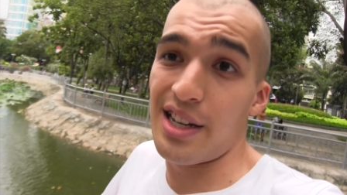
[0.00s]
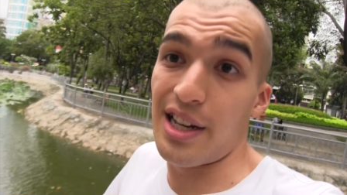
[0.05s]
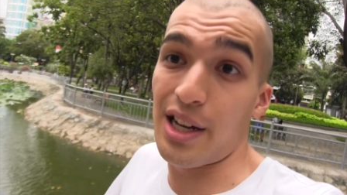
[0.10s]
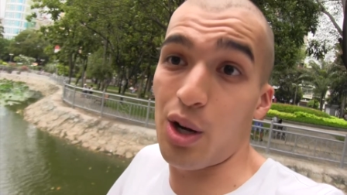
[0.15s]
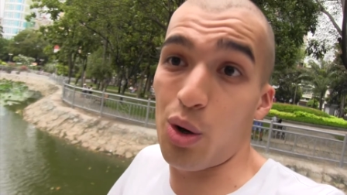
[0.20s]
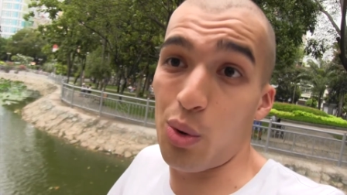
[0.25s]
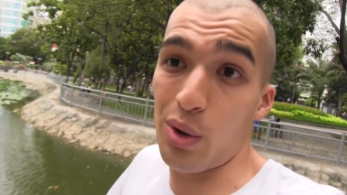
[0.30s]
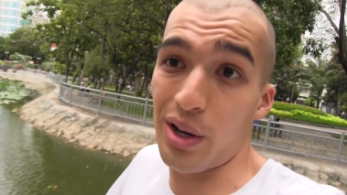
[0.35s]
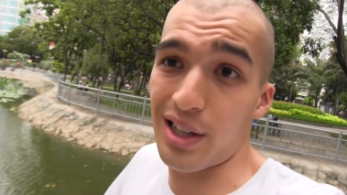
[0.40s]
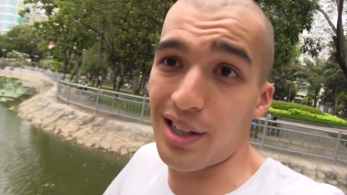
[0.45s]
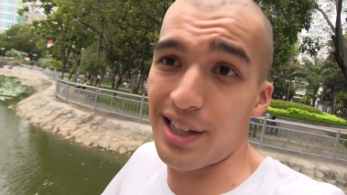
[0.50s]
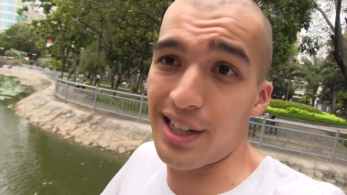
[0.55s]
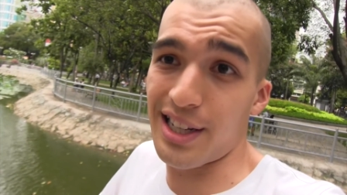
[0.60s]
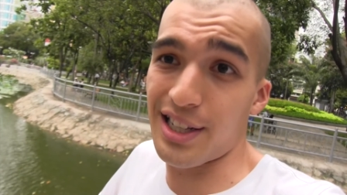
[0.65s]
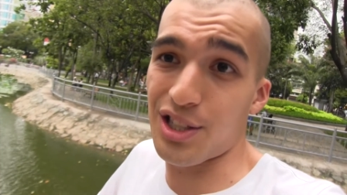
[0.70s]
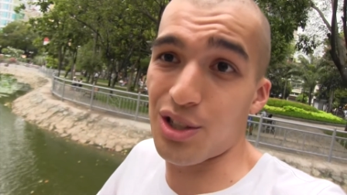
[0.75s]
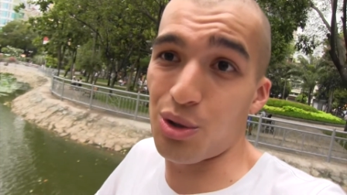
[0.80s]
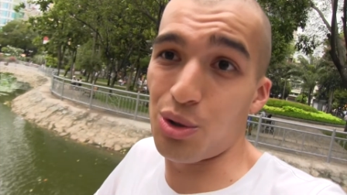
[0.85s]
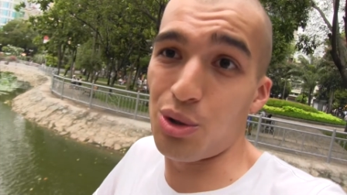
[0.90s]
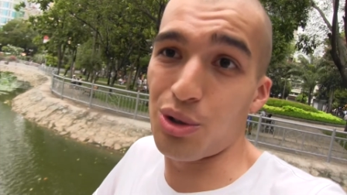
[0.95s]
It quickly
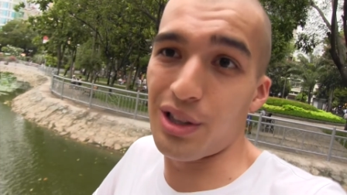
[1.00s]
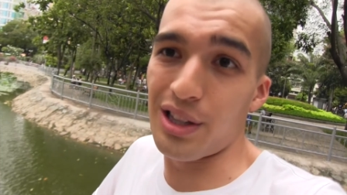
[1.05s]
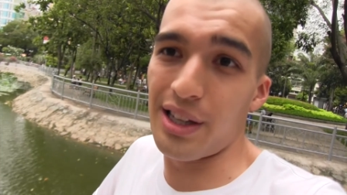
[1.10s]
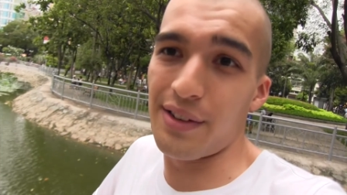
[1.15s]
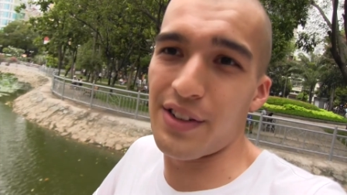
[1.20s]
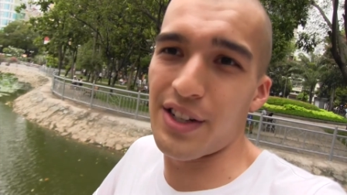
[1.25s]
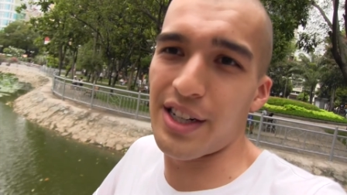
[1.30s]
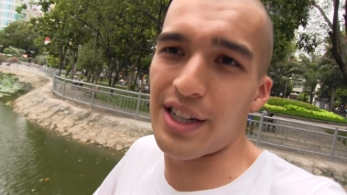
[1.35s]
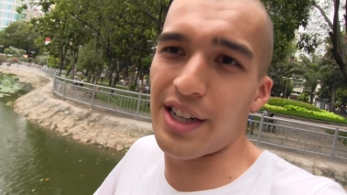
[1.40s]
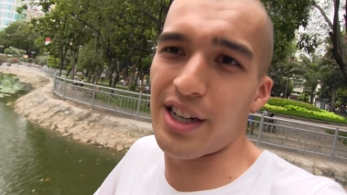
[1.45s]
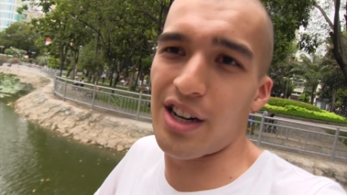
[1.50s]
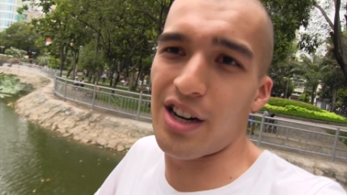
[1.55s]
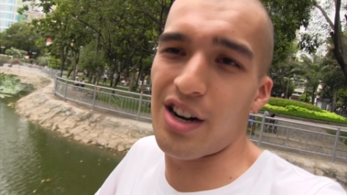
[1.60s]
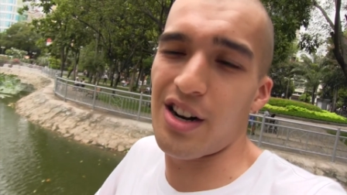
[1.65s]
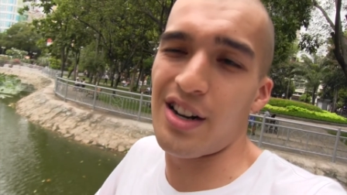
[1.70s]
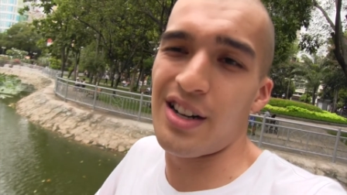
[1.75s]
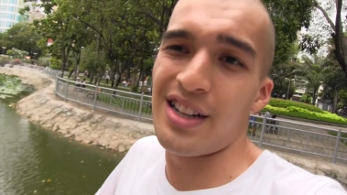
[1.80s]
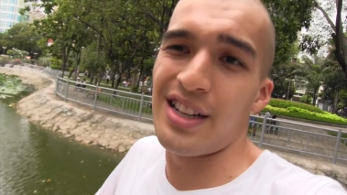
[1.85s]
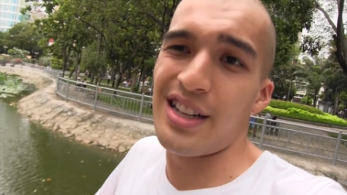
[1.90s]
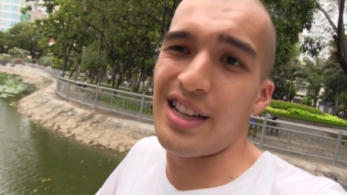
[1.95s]
gets old living
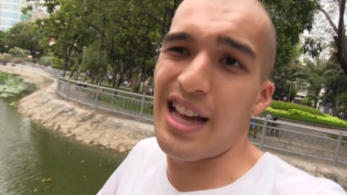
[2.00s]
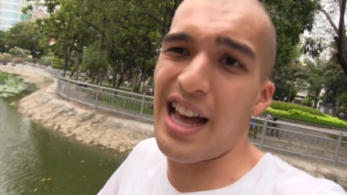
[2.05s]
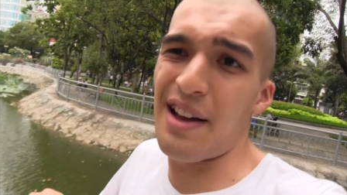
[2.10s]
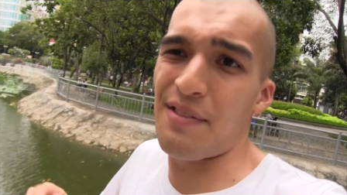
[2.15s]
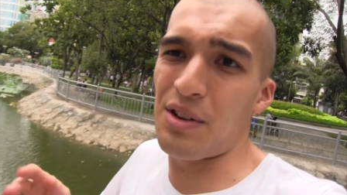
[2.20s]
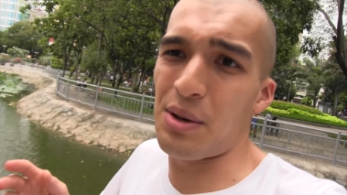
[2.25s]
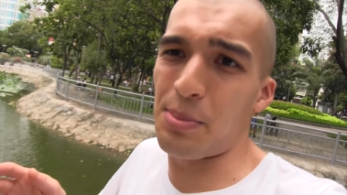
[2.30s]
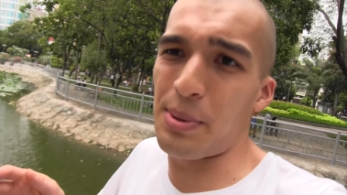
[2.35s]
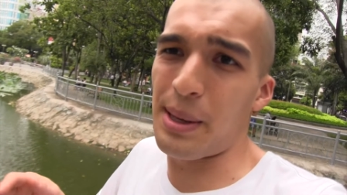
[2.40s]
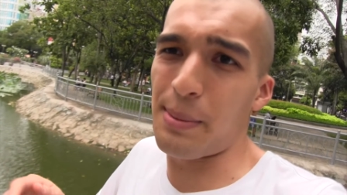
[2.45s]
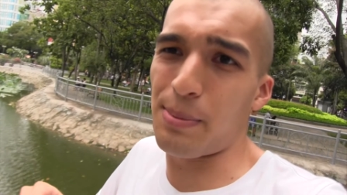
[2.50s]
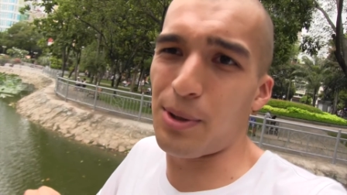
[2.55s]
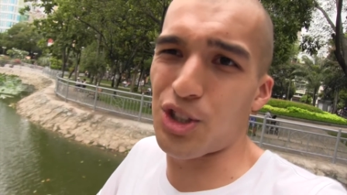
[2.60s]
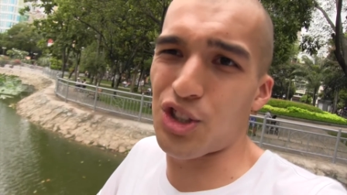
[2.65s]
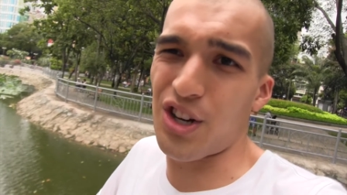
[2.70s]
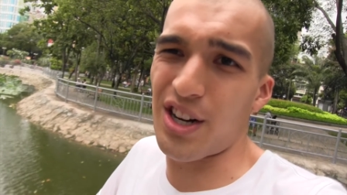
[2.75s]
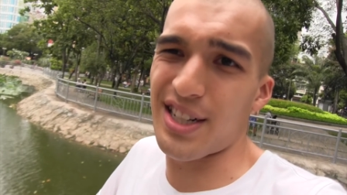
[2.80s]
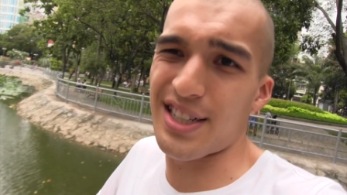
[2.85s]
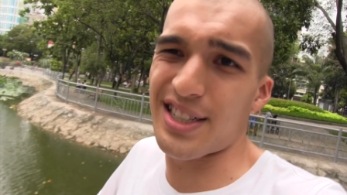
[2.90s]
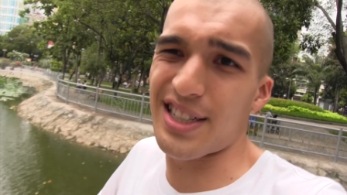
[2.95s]
here, having people
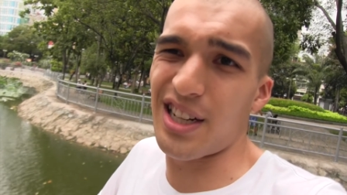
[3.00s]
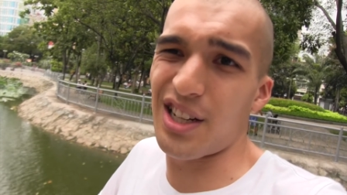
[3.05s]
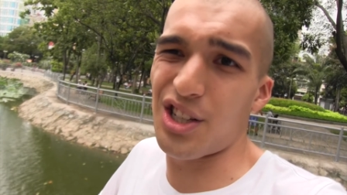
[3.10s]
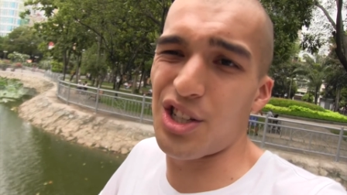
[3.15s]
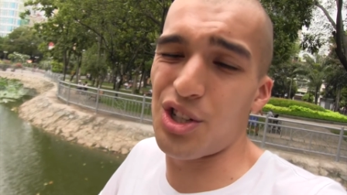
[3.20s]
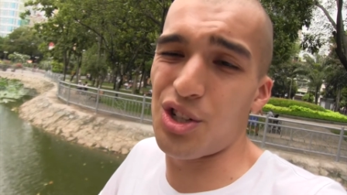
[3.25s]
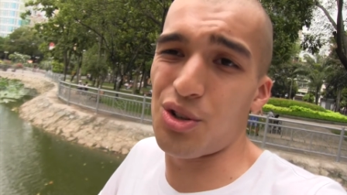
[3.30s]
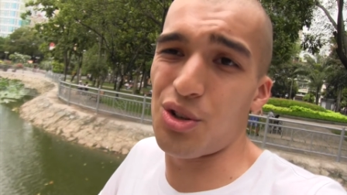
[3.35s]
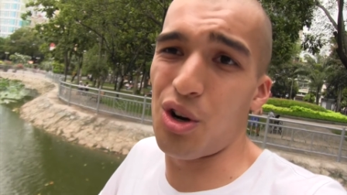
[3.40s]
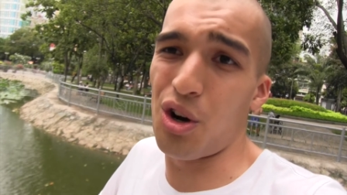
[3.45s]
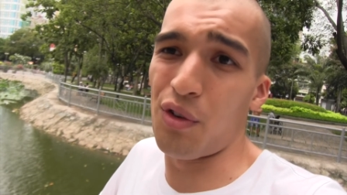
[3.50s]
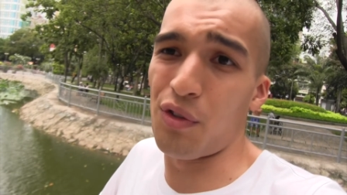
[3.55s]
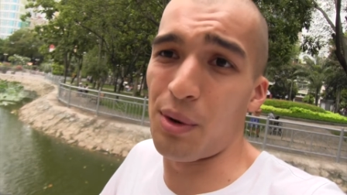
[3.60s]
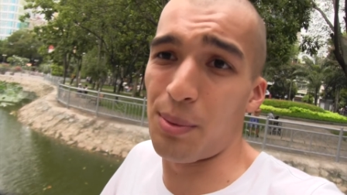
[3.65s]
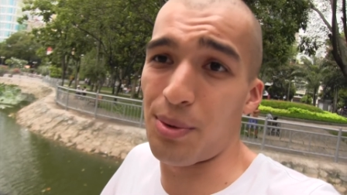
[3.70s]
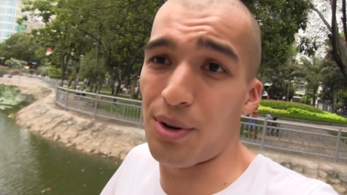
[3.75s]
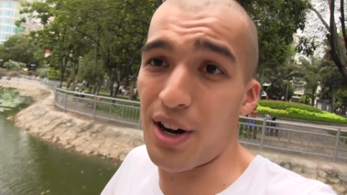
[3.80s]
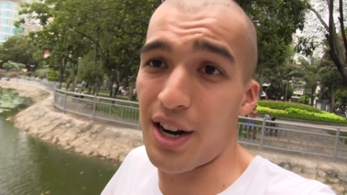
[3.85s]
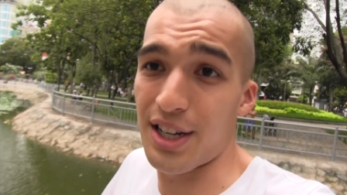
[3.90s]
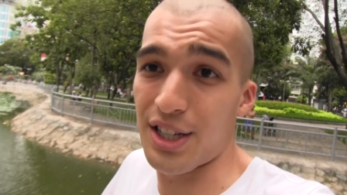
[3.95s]
try to sell you
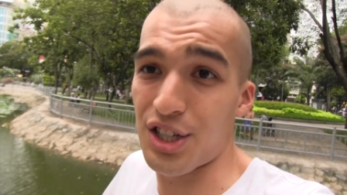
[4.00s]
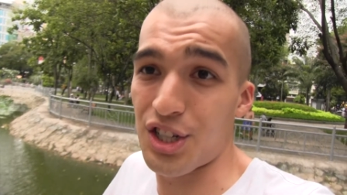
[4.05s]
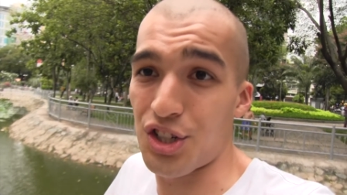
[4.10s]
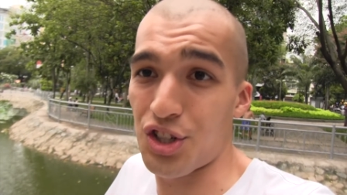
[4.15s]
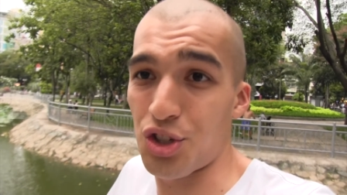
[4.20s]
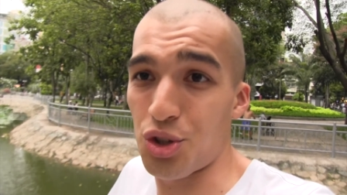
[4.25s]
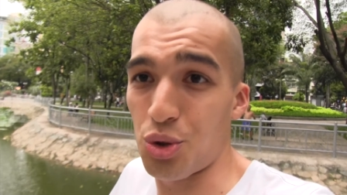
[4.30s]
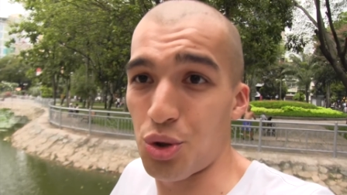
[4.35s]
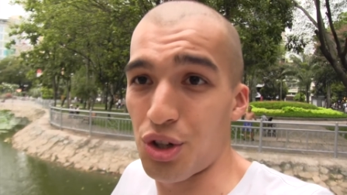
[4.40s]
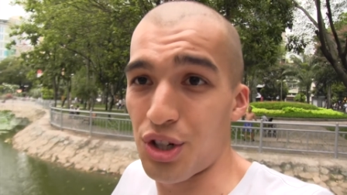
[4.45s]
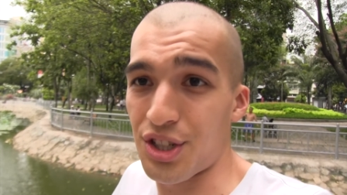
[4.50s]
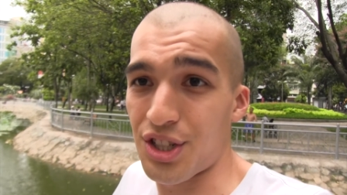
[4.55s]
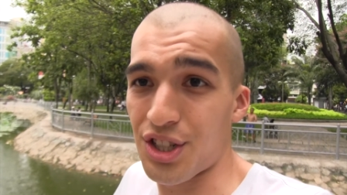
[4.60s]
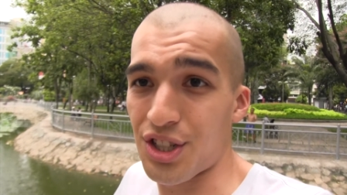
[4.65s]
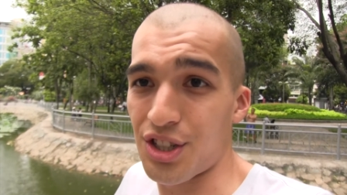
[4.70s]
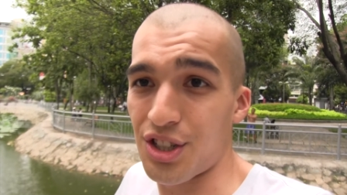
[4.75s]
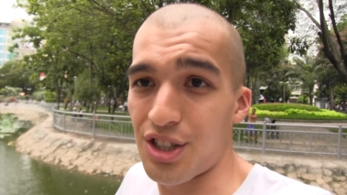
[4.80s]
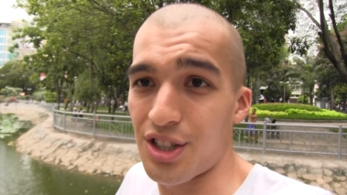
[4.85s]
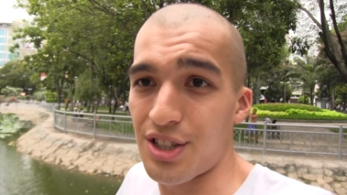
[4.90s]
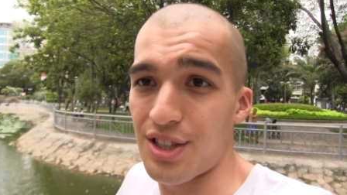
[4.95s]
overpriced
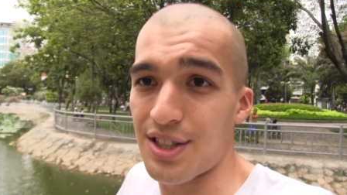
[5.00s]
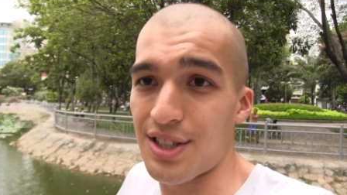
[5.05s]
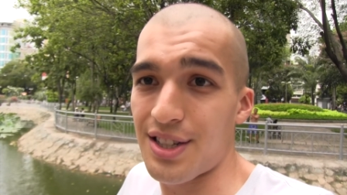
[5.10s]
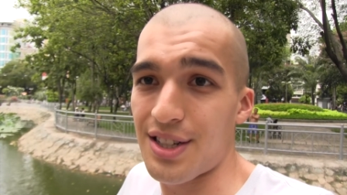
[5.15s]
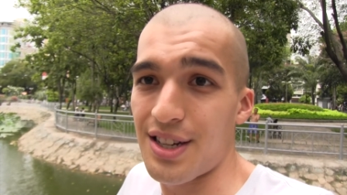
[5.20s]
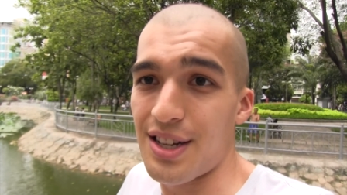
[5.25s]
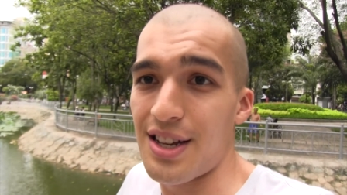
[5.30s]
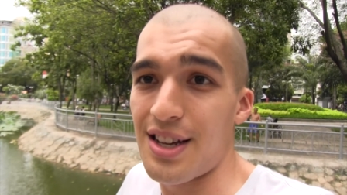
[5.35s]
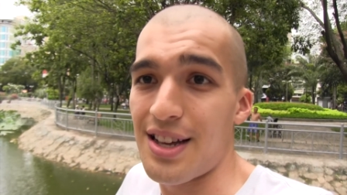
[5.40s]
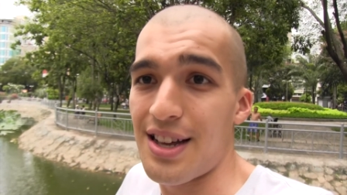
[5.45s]
tourist goods